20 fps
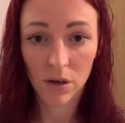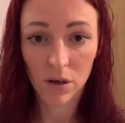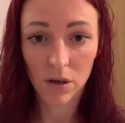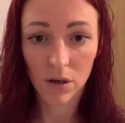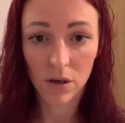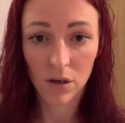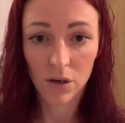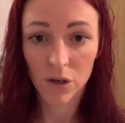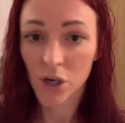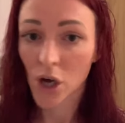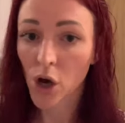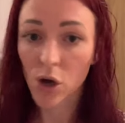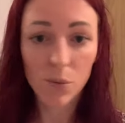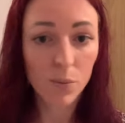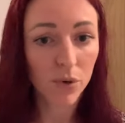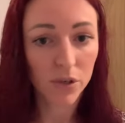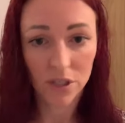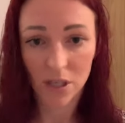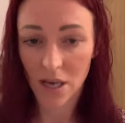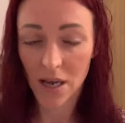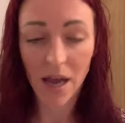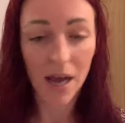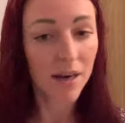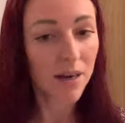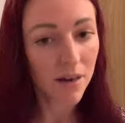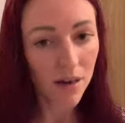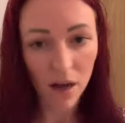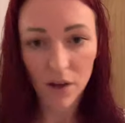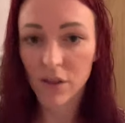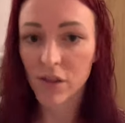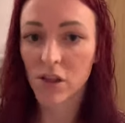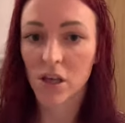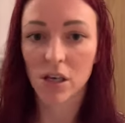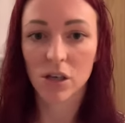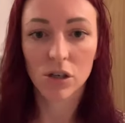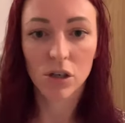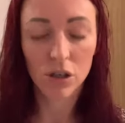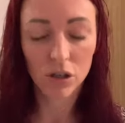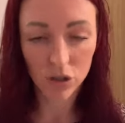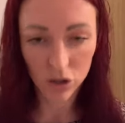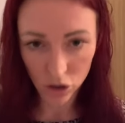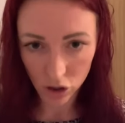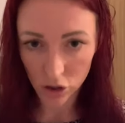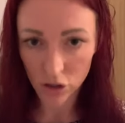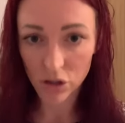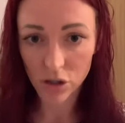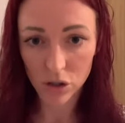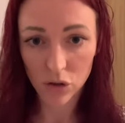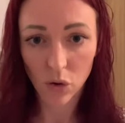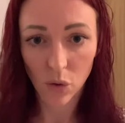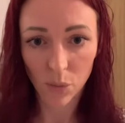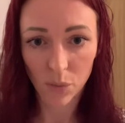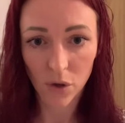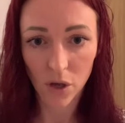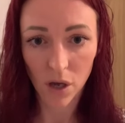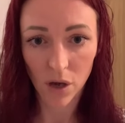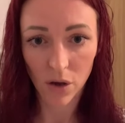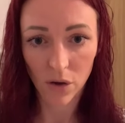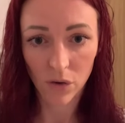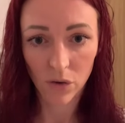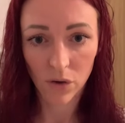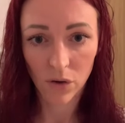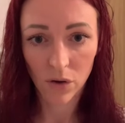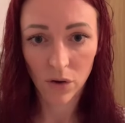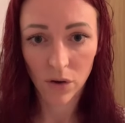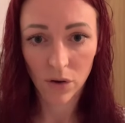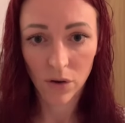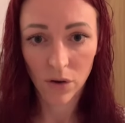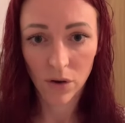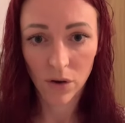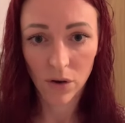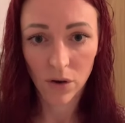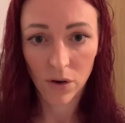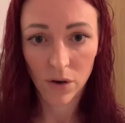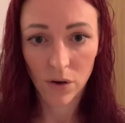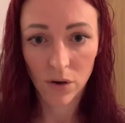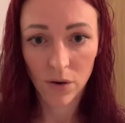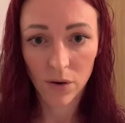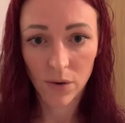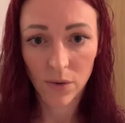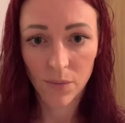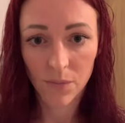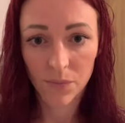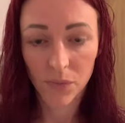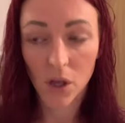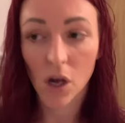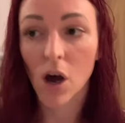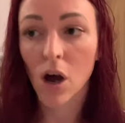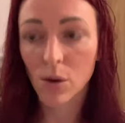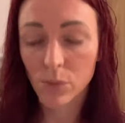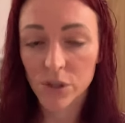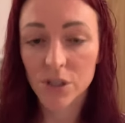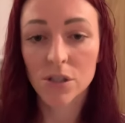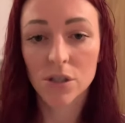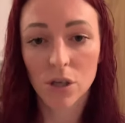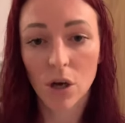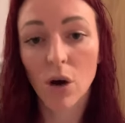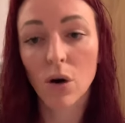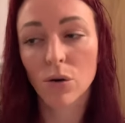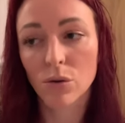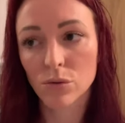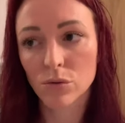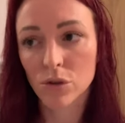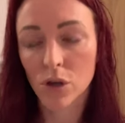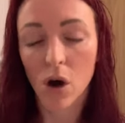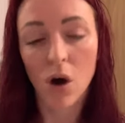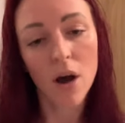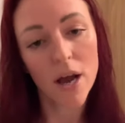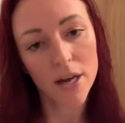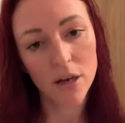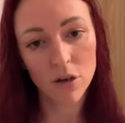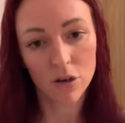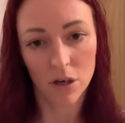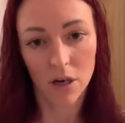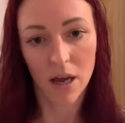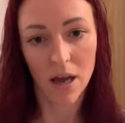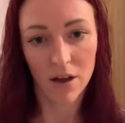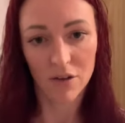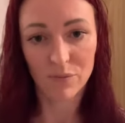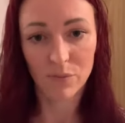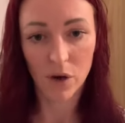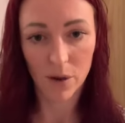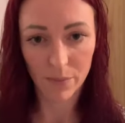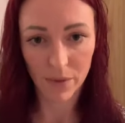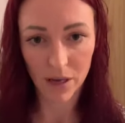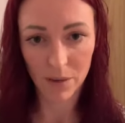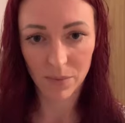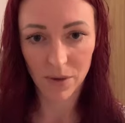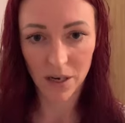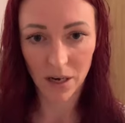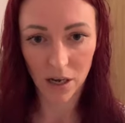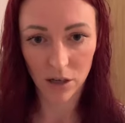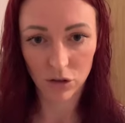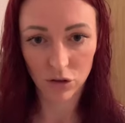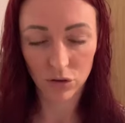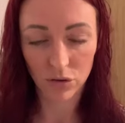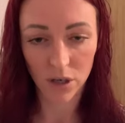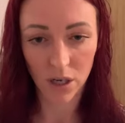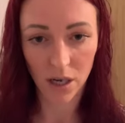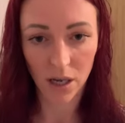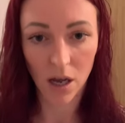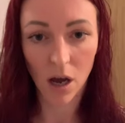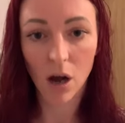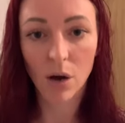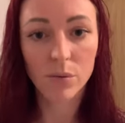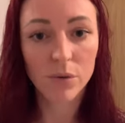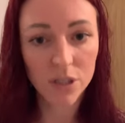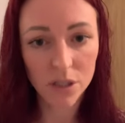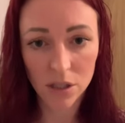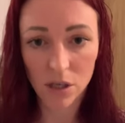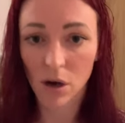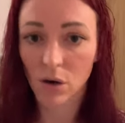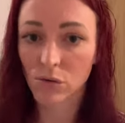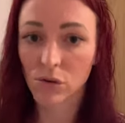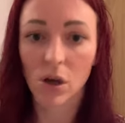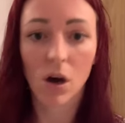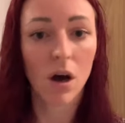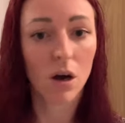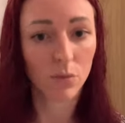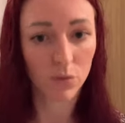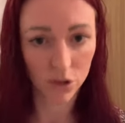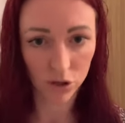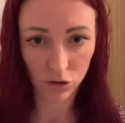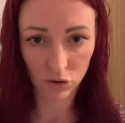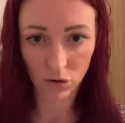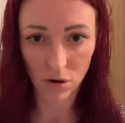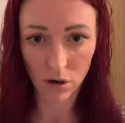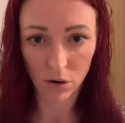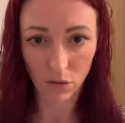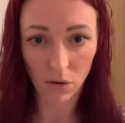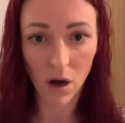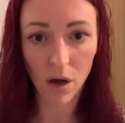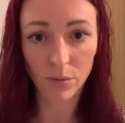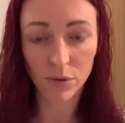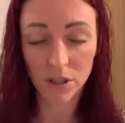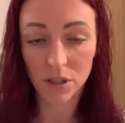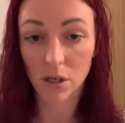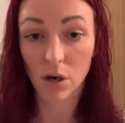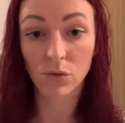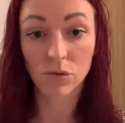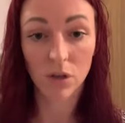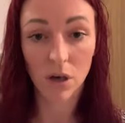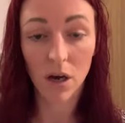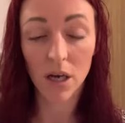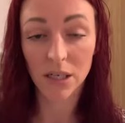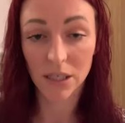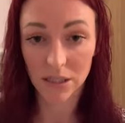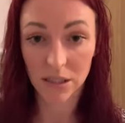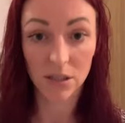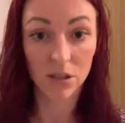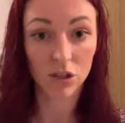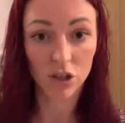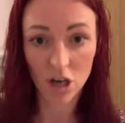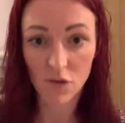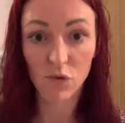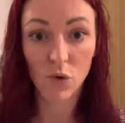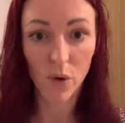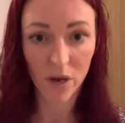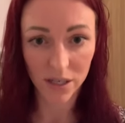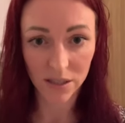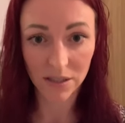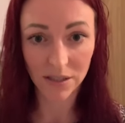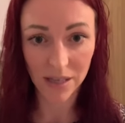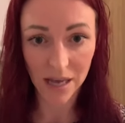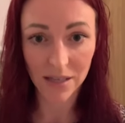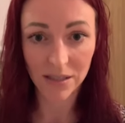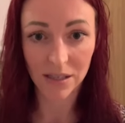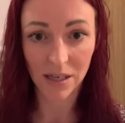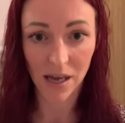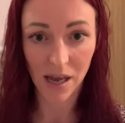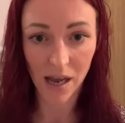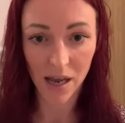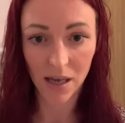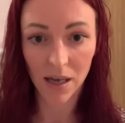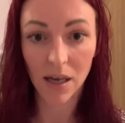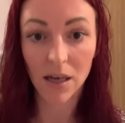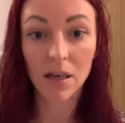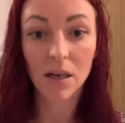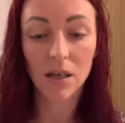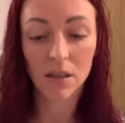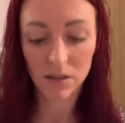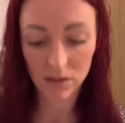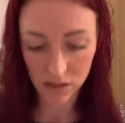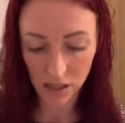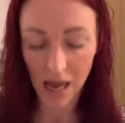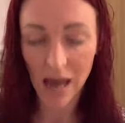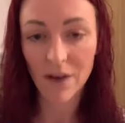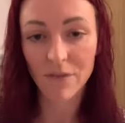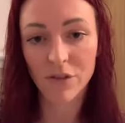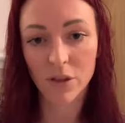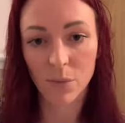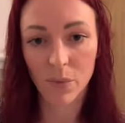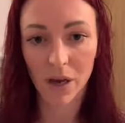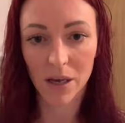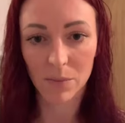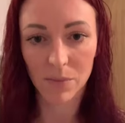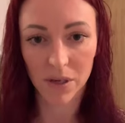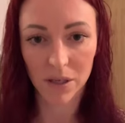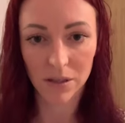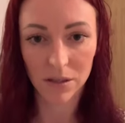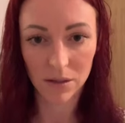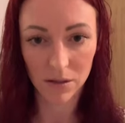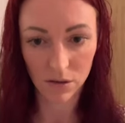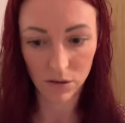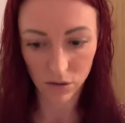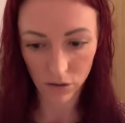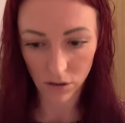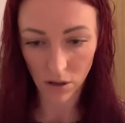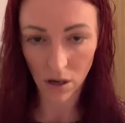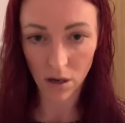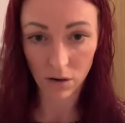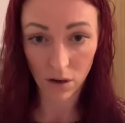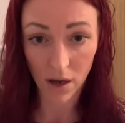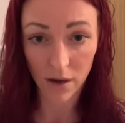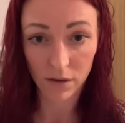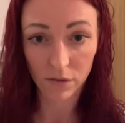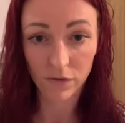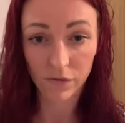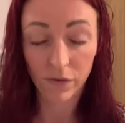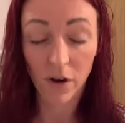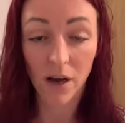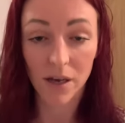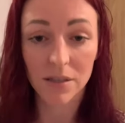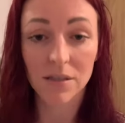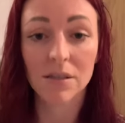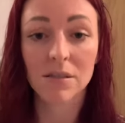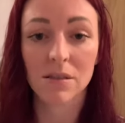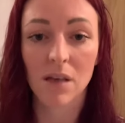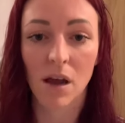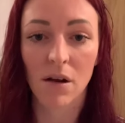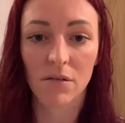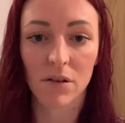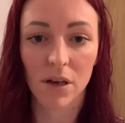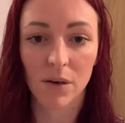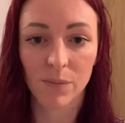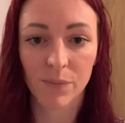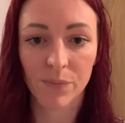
Nobody and nothing could, should stop you. I was told that I couldn't have my baby naturally. I was told that I would struggle. I was told that I needed a general anaesthetic to have the baby like via cesarean.